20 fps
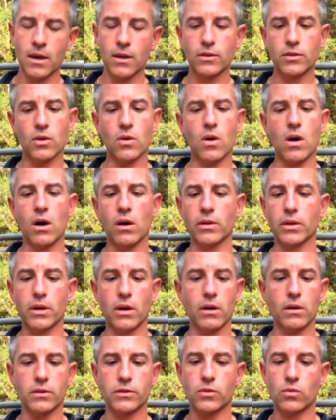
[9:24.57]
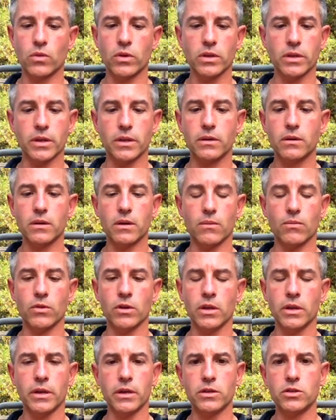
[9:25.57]
So all in all, it's really good. I'm
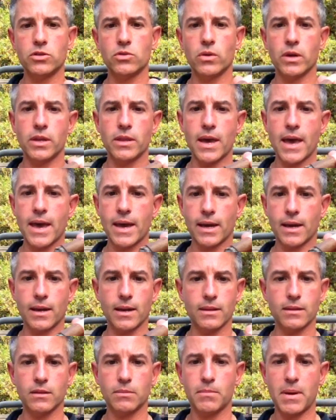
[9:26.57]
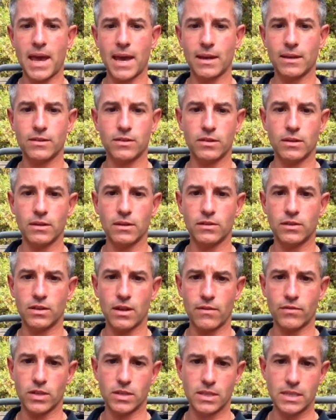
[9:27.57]
really enjoying the heck out of this Panacea
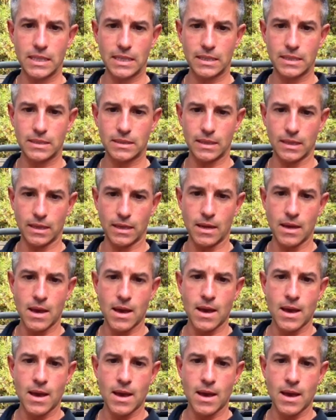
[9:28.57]
760.